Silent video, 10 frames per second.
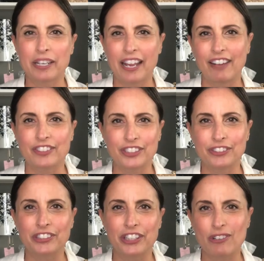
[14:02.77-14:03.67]
have to,
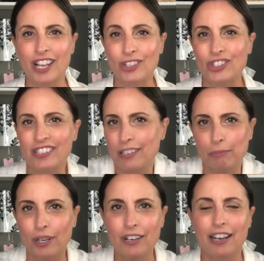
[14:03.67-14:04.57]
you know, touch the
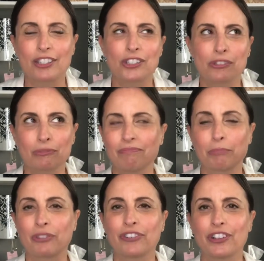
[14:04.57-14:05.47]
zipper. I just
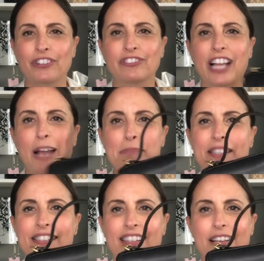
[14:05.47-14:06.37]
prefer flaps
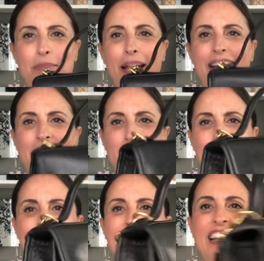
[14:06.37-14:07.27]
inside bags,
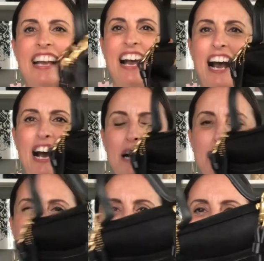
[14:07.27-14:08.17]
but um, this